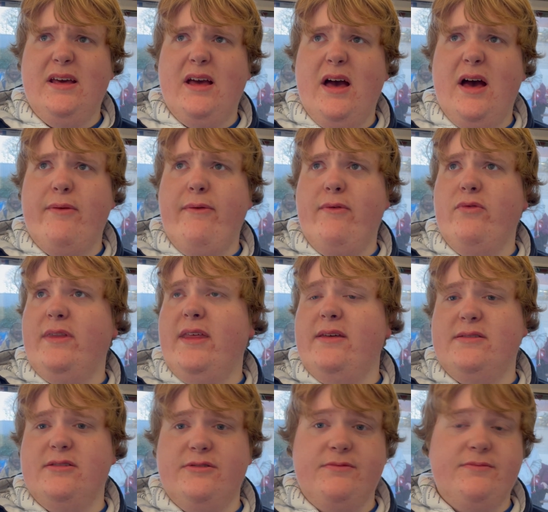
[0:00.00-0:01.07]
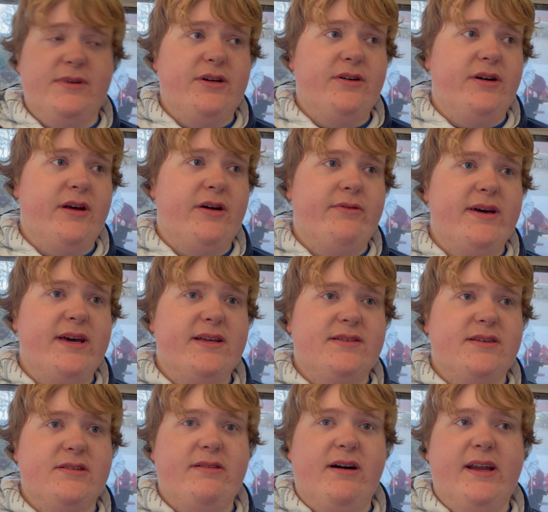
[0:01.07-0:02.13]
we will soon be on our way
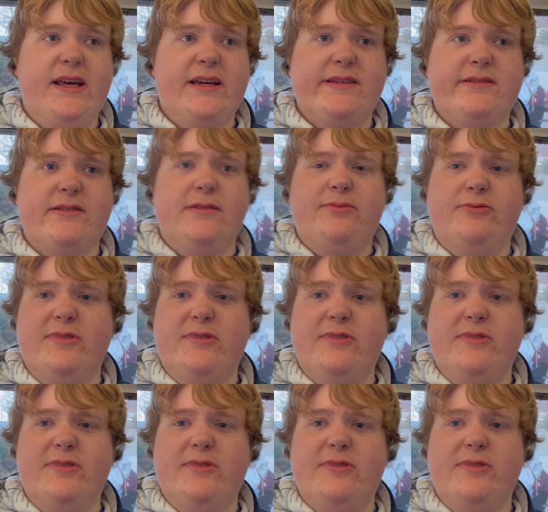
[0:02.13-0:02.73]
to our next stop,